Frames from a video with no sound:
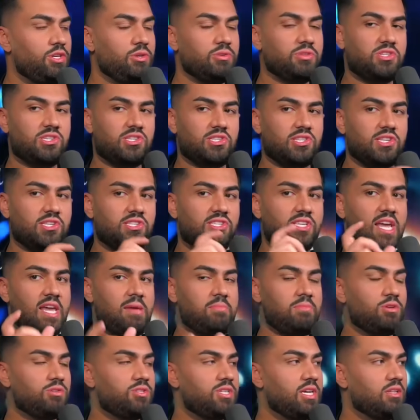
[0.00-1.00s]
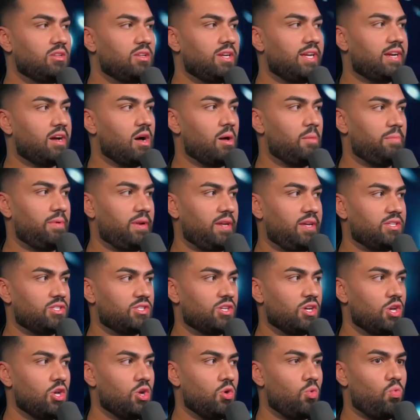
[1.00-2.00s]
uses the same utility
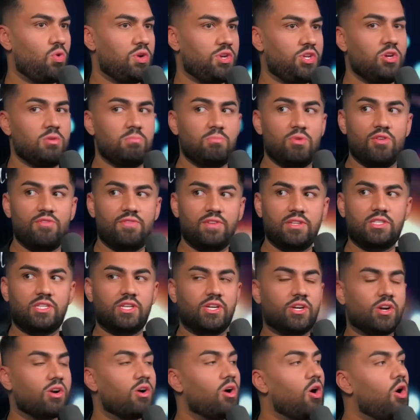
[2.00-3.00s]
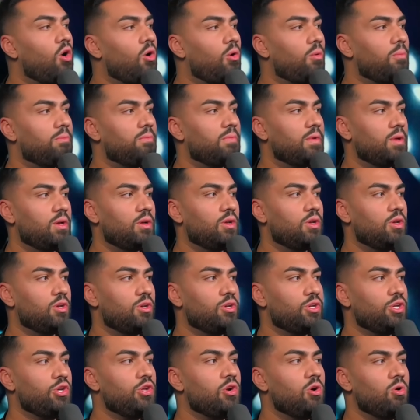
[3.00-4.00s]
companies. Mm. When you move into your home,
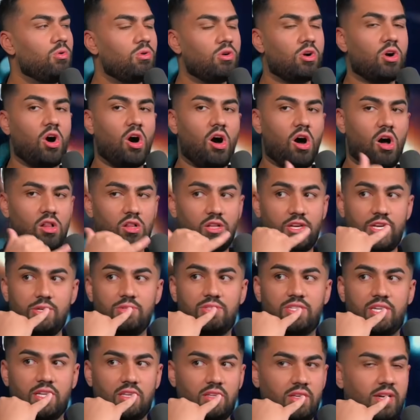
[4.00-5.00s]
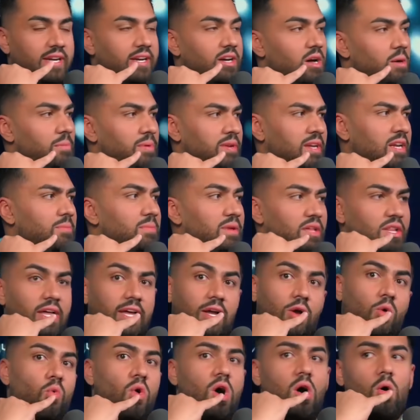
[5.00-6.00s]
you don't call a utility company and be
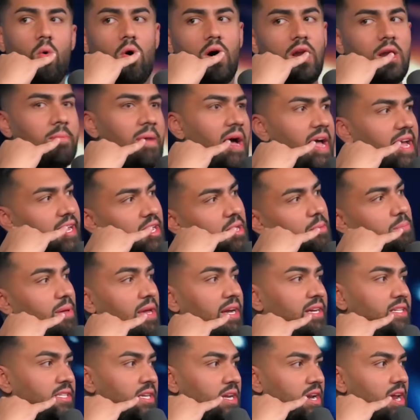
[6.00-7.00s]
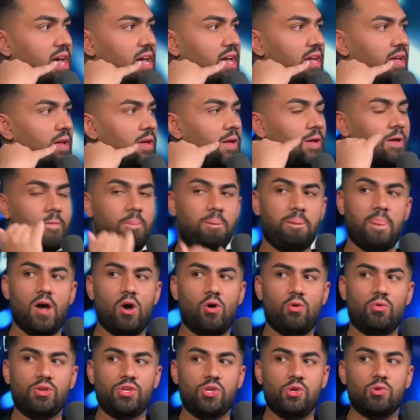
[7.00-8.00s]
like, what one am I going to pick today?
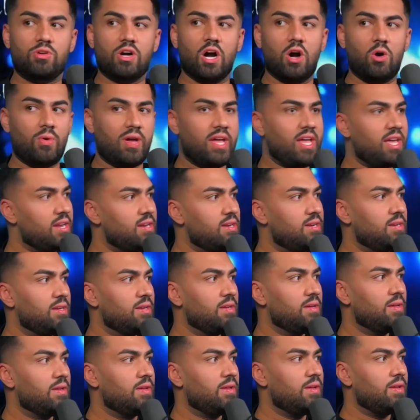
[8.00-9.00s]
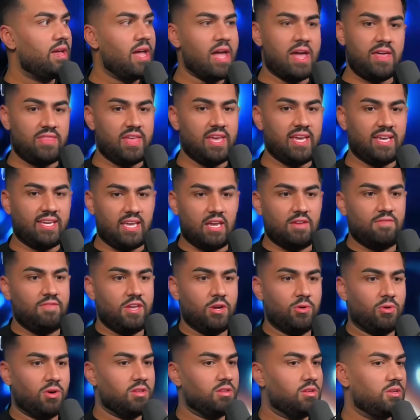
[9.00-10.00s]
No, you go in and they give
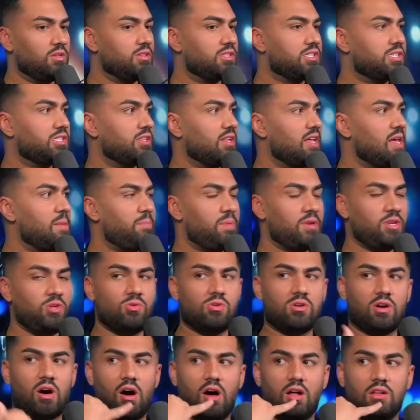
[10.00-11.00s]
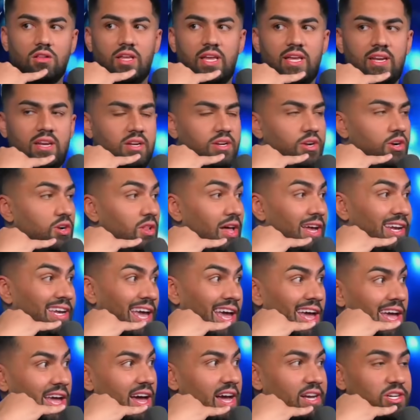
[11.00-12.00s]
you a little slip and you call in and you're like,
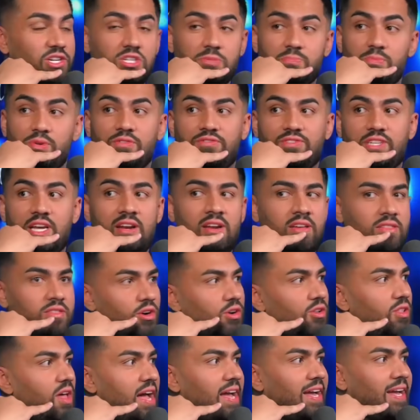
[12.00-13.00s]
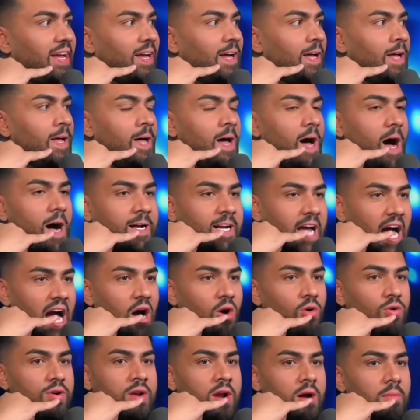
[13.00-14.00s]
hey, I just moved in. And they're like,
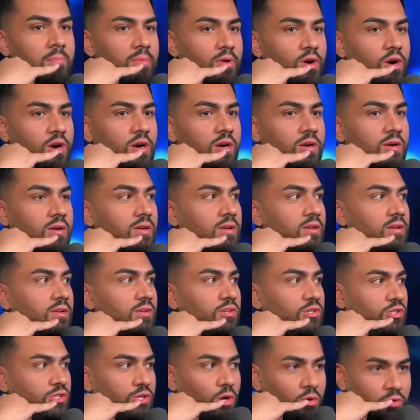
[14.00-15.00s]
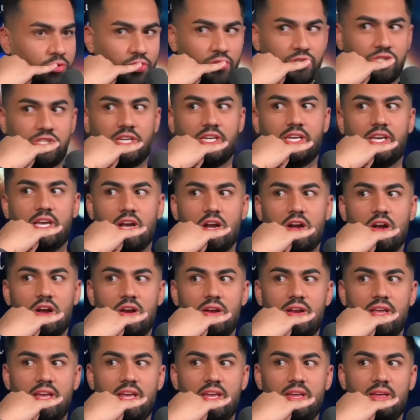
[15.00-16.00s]
account number, social
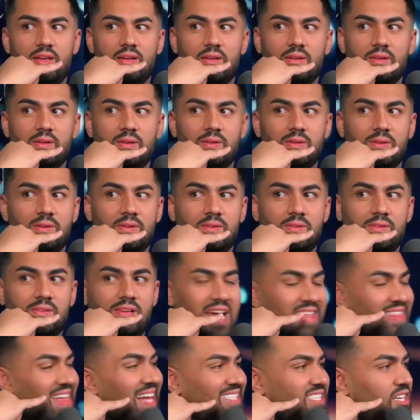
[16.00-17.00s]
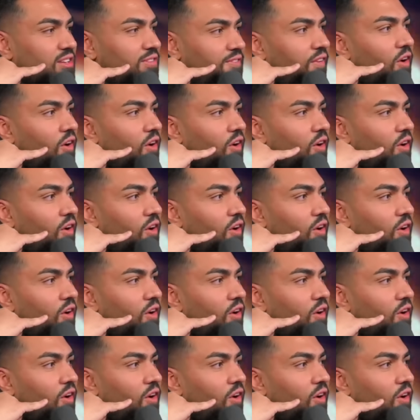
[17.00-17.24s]
security. Mm-hmm. And that's